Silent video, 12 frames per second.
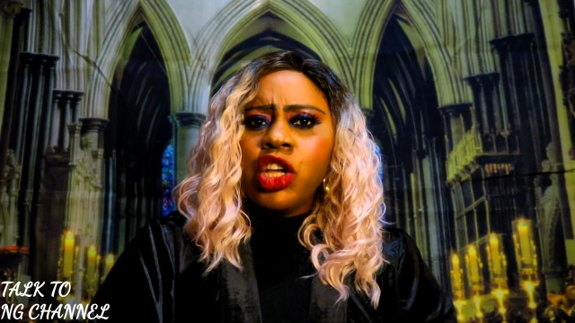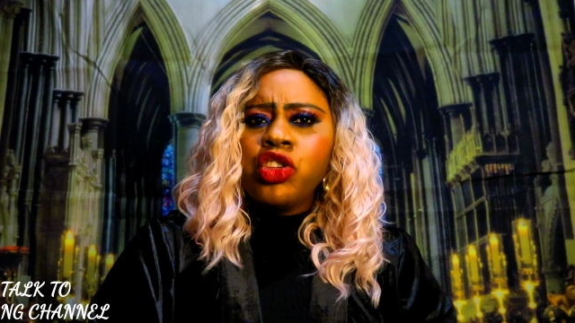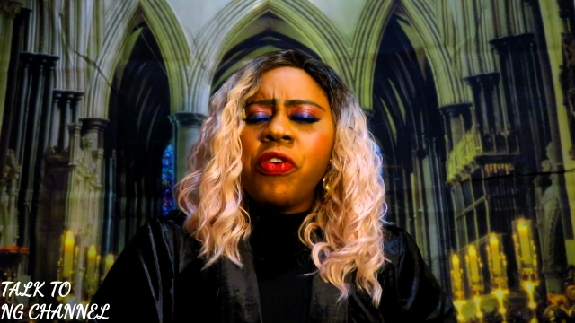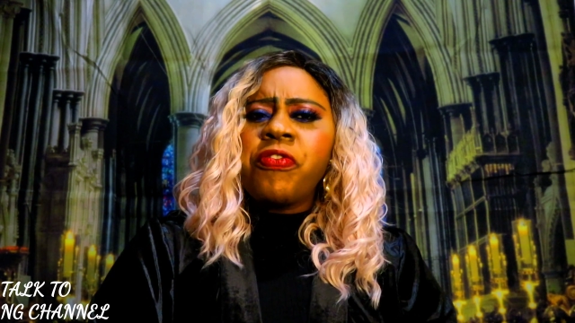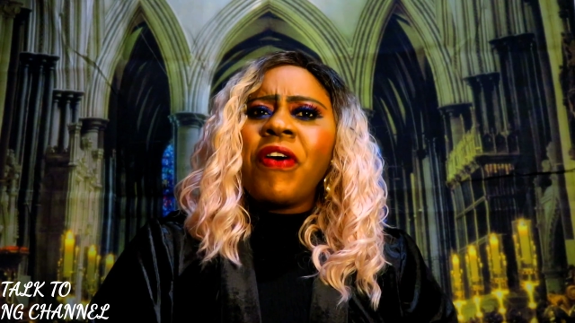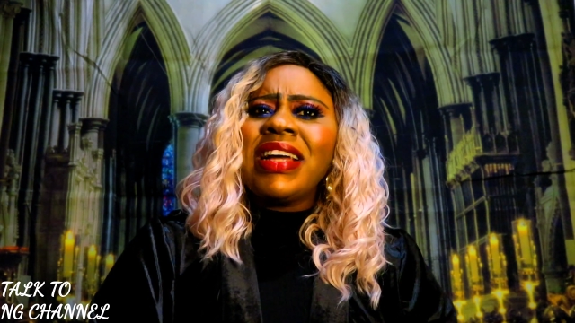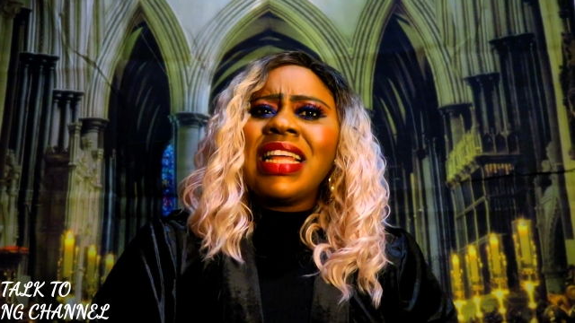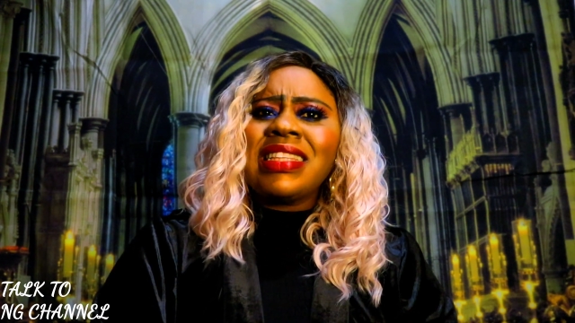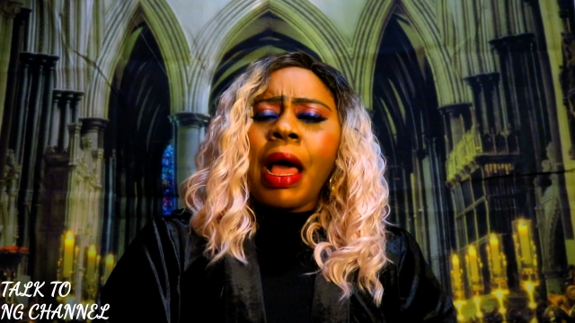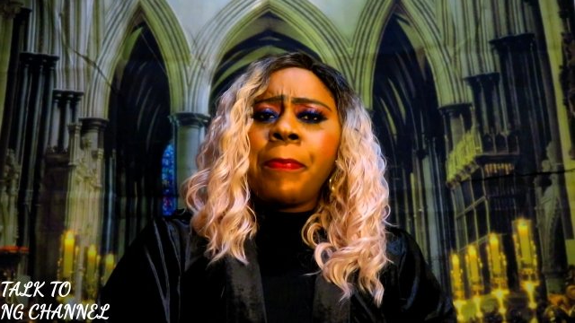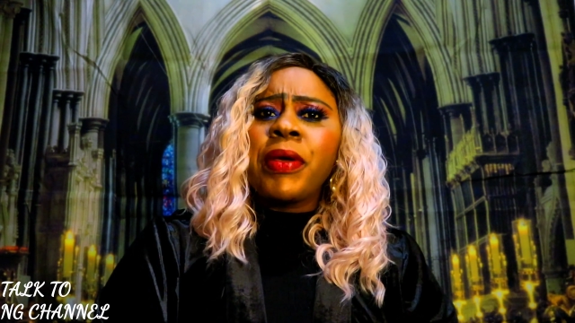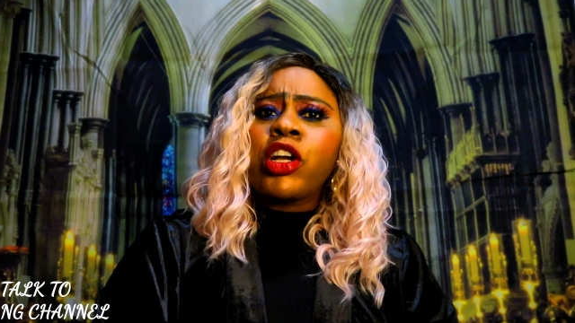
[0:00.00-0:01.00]
You find
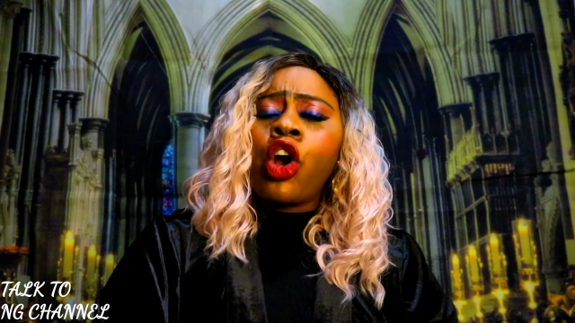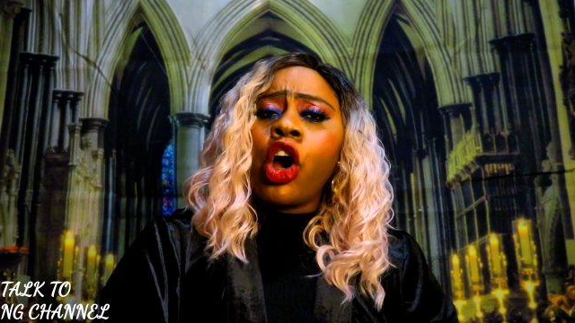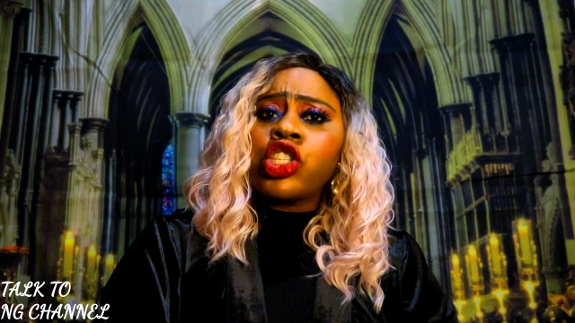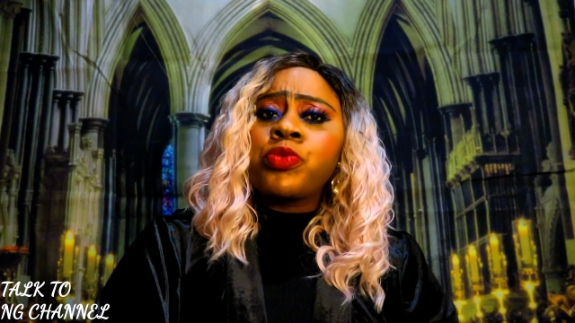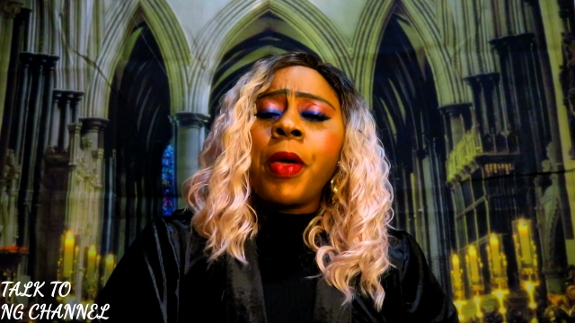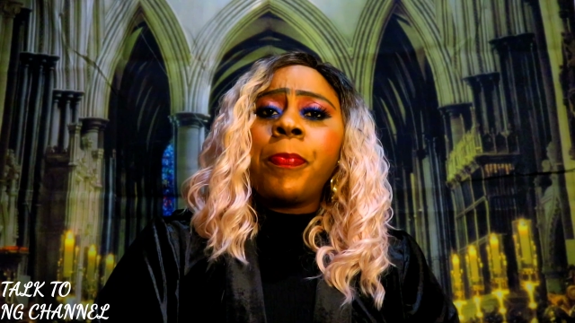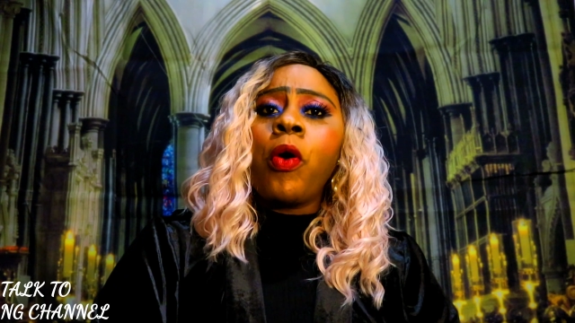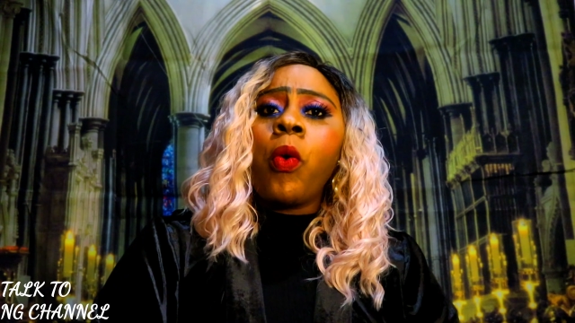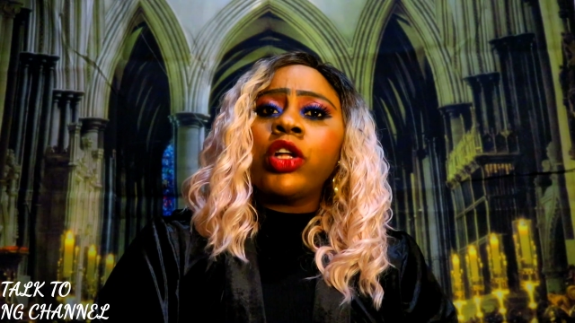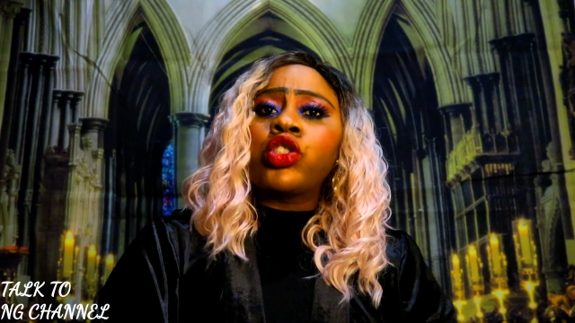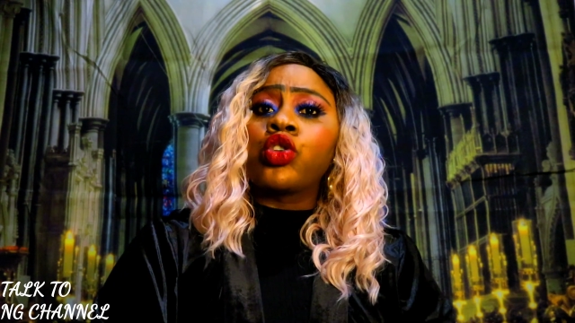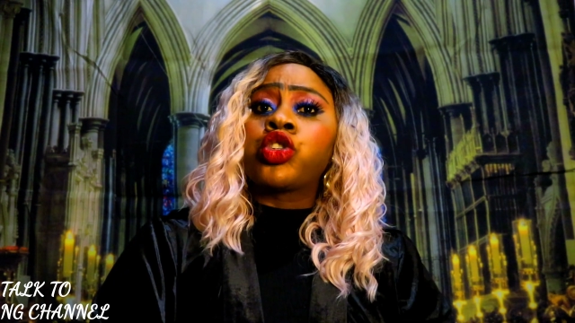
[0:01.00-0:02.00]
that because people
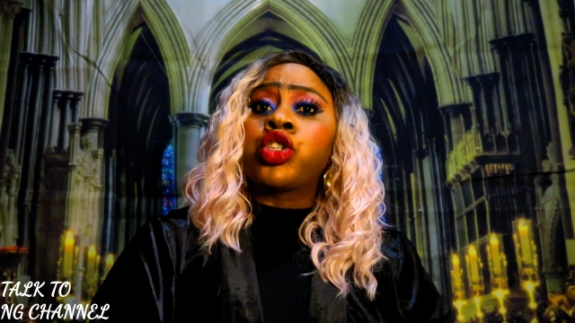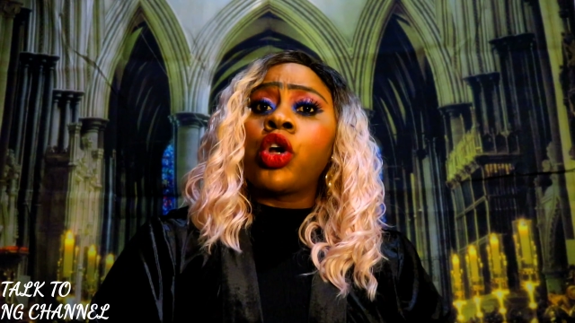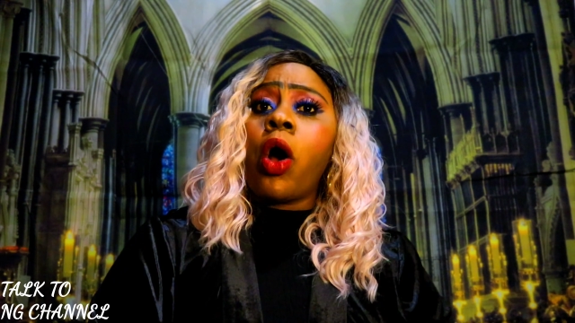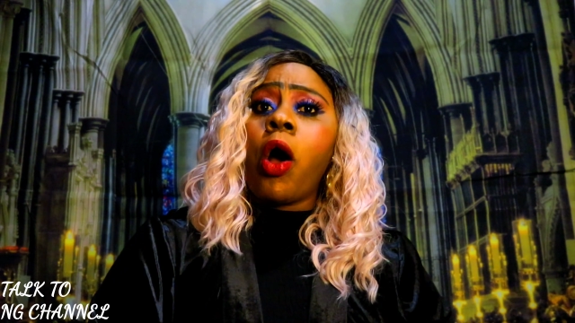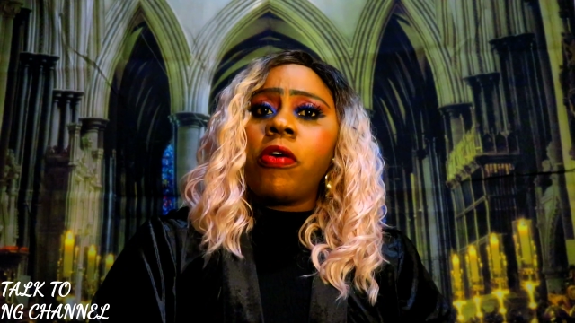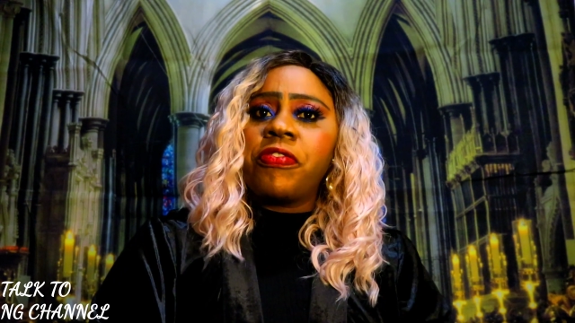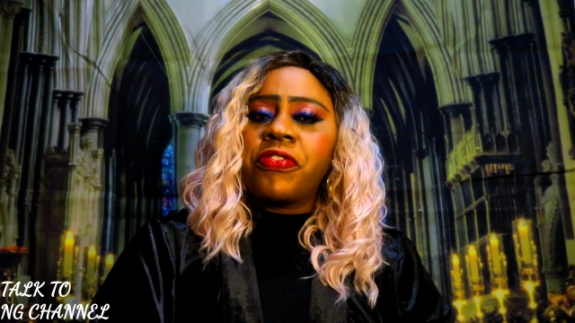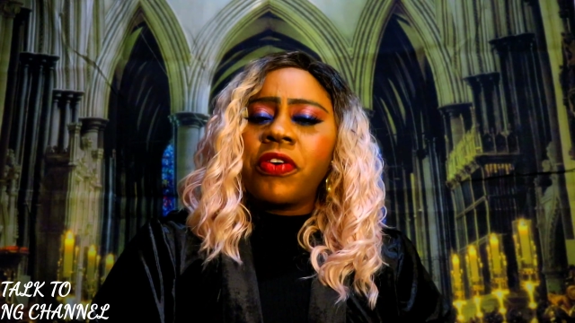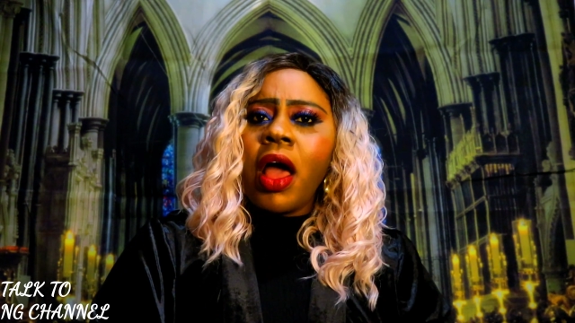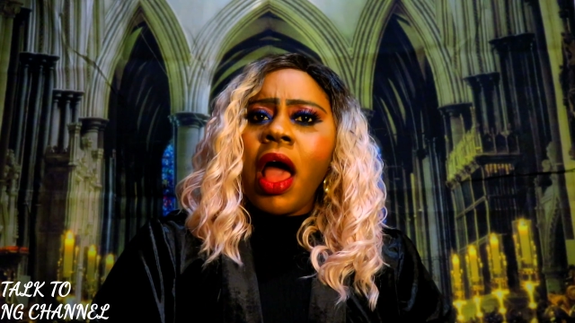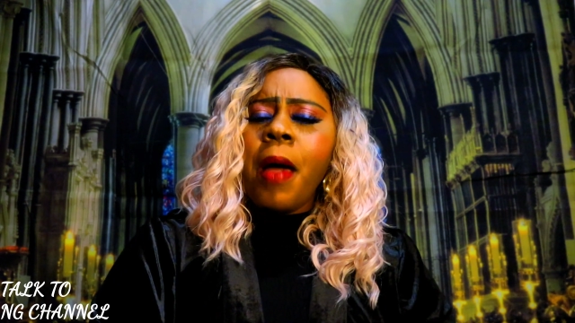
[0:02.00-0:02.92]
want to show off,